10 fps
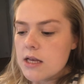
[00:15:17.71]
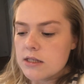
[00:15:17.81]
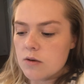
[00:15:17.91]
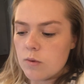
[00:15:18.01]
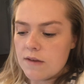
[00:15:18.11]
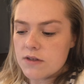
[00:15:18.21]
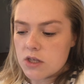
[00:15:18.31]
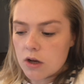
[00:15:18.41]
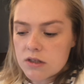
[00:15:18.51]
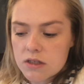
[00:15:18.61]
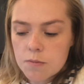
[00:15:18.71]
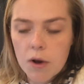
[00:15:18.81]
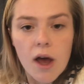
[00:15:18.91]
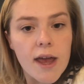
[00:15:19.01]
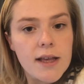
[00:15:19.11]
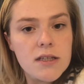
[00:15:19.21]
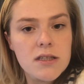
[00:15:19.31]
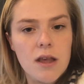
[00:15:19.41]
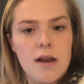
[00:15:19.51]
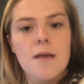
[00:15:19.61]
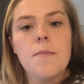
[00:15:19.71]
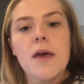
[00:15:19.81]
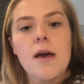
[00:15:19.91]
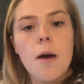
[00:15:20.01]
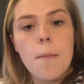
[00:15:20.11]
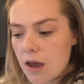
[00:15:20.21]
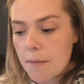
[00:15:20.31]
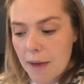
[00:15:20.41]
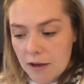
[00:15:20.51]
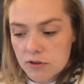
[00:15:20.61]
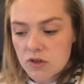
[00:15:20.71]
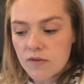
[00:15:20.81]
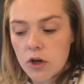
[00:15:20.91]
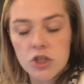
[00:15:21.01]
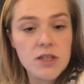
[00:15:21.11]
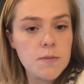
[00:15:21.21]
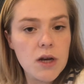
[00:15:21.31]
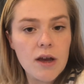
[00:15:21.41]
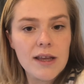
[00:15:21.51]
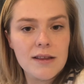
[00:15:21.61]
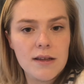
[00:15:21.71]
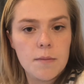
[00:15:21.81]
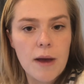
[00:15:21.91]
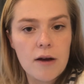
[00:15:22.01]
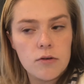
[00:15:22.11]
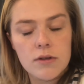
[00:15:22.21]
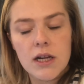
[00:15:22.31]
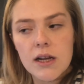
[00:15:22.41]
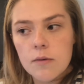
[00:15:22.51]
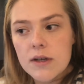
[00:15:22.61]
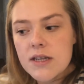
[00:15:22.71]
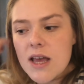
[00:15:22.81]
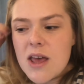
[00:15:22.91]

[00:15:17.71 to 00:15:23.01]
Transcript: So we've started to buy slightly bigger amounts of our Jesmonite, the powder and the liquid.